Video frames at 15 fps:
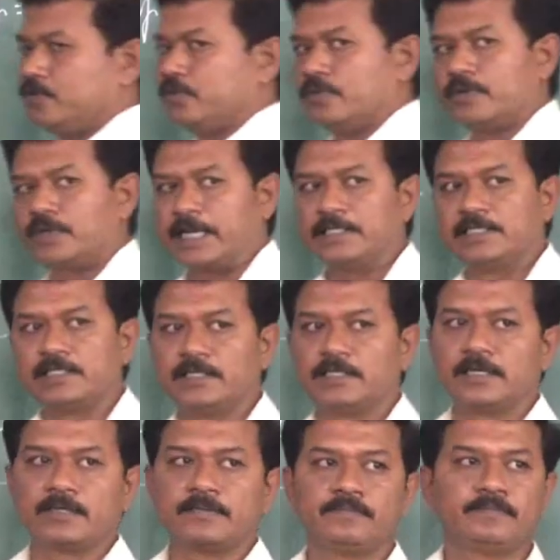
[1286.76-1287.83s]
do cancel that.
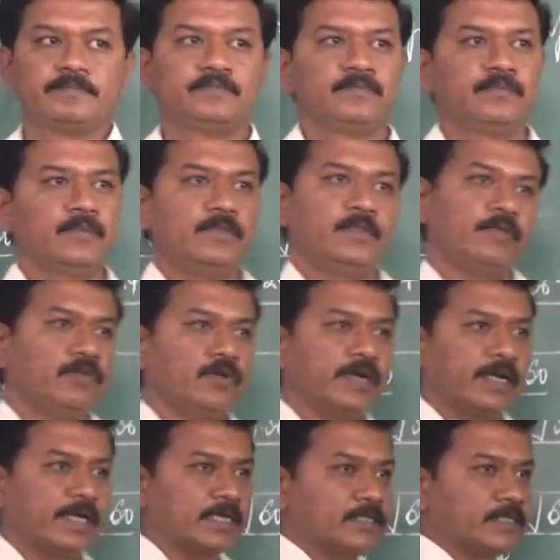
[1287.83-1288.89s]
Now you
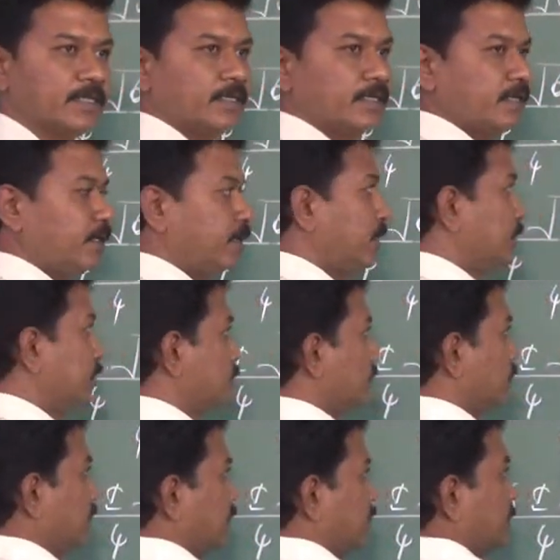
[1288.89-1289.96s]
can cancel it. So
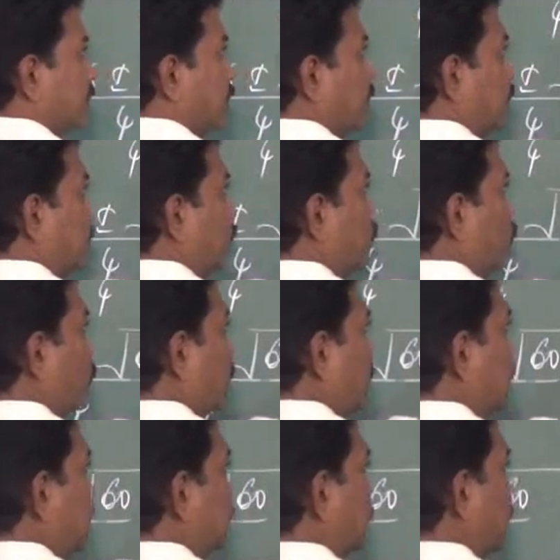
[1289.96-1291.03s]
it is 2
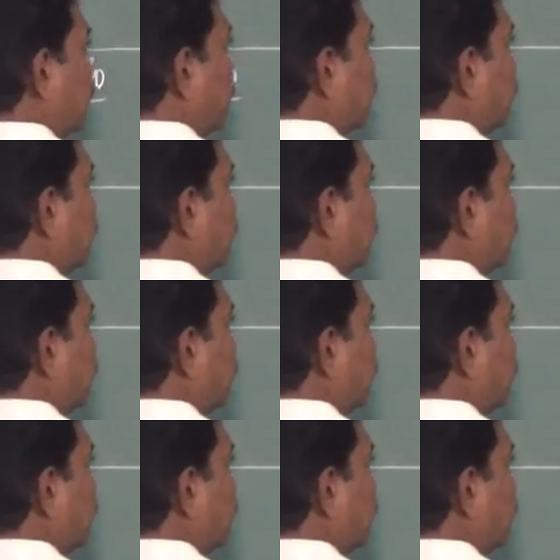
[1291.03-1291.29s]
ones are